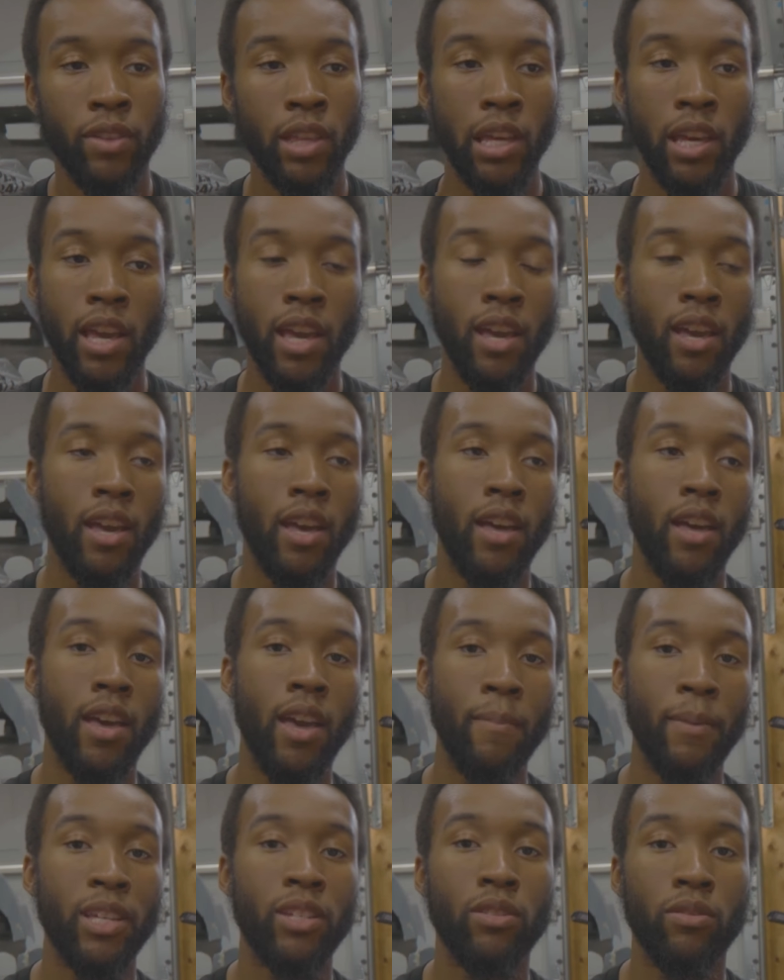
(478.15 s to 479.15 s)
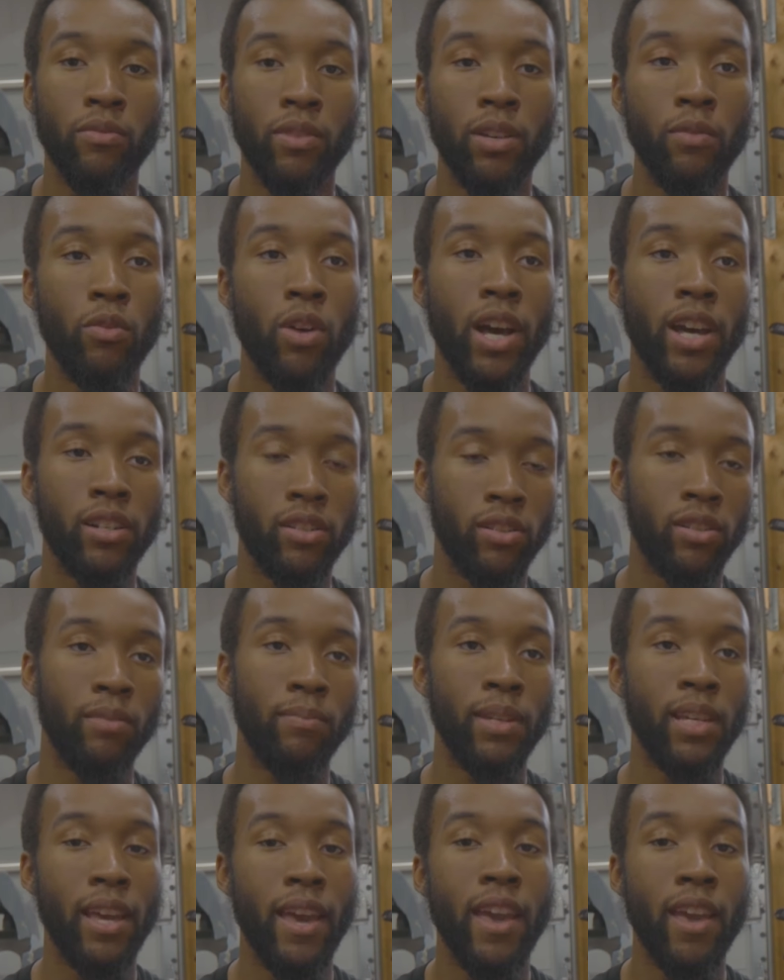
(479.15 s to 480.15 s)
The MS3 will actually
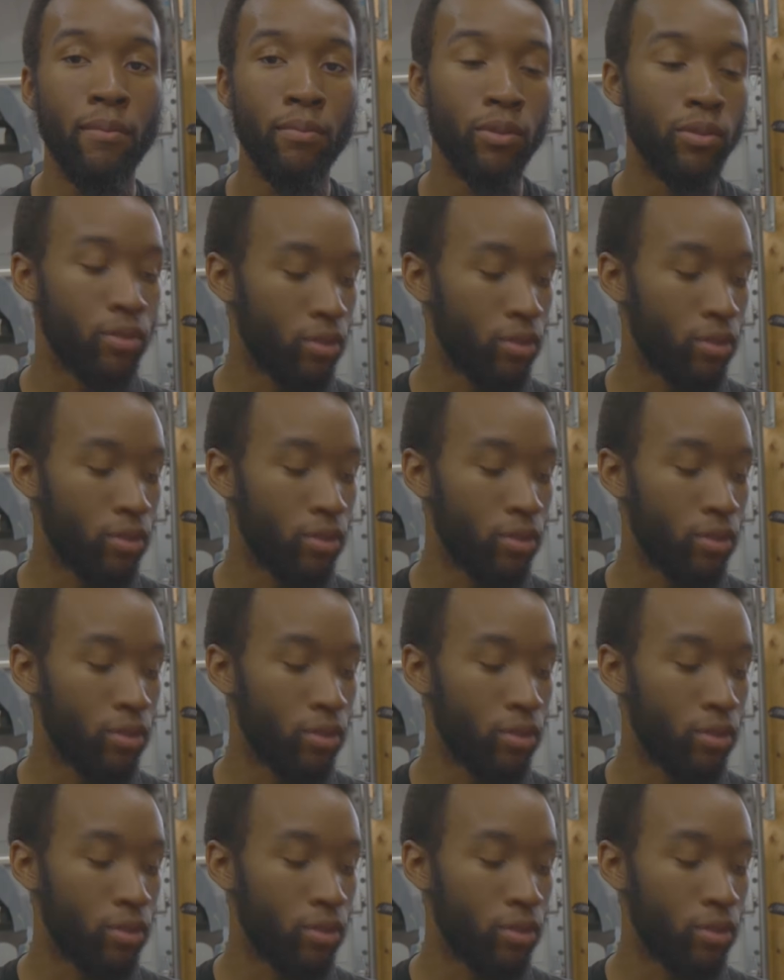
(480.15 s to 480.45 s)
be able